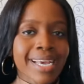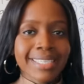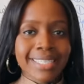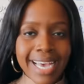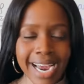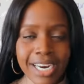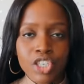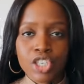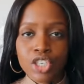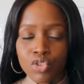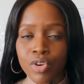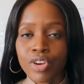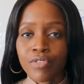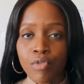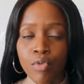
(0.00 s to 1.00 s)
It's actually
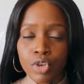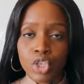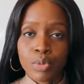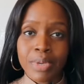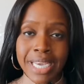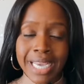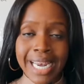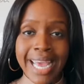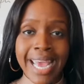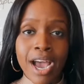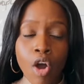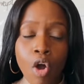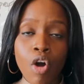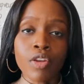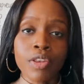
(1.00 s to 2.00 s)
straightforward to be
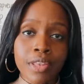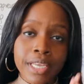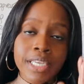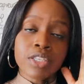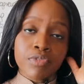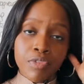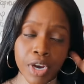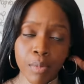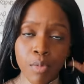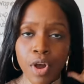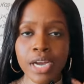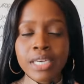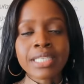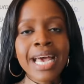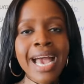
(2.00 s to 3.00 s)
clear on these
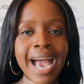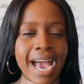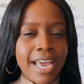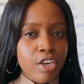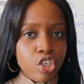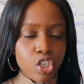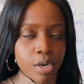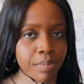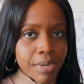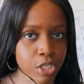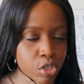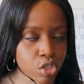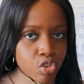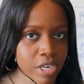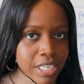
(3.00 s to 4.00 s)
frameworks, and you shouldn't be
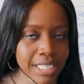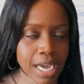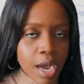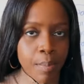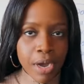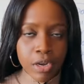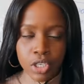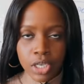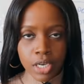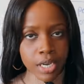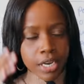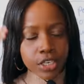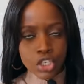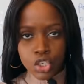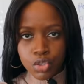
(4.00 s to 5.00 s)
too stressed out about it,
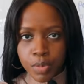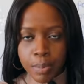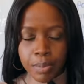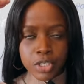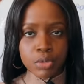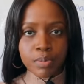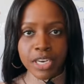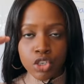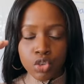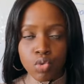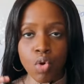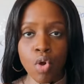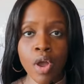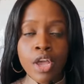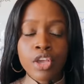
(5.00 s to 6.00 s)
okay? Just remember to make
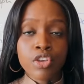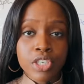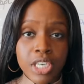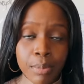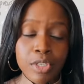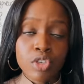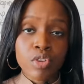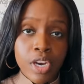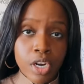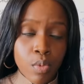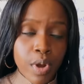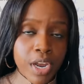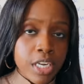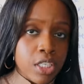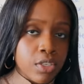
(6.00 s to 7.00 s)
sure you demonstrate an
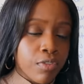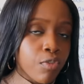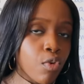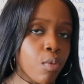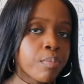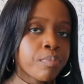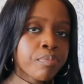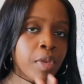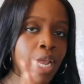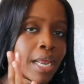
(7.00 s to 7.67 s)
awareness of form.